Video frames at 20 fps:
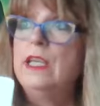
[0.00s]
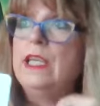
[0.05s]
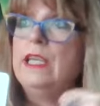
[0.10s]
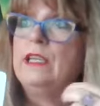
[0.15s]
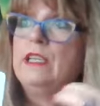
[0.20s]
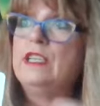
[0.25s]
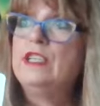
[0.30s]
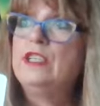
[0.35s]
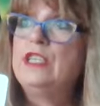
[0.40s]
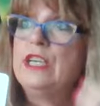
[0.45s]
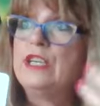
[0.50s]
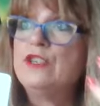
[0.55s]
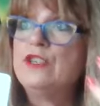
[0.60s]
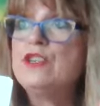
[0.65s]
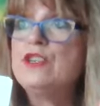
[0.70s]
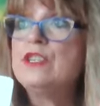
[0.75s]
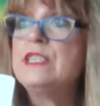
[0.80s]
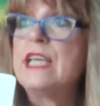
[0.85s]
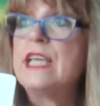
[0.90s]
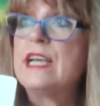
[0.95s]

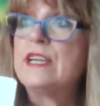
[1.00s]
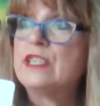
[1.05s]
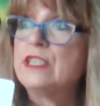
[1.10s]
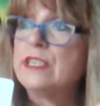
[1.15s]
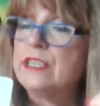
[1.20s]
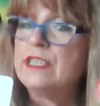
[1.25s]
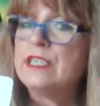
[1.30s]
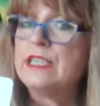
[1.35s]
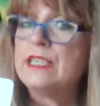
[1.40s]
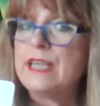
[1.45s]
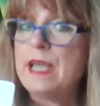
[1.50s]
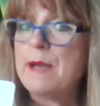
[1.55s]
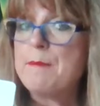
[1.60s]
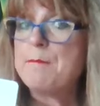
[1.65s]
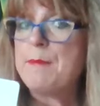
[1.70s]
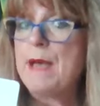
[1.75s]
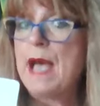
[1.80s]
Addictions actually stem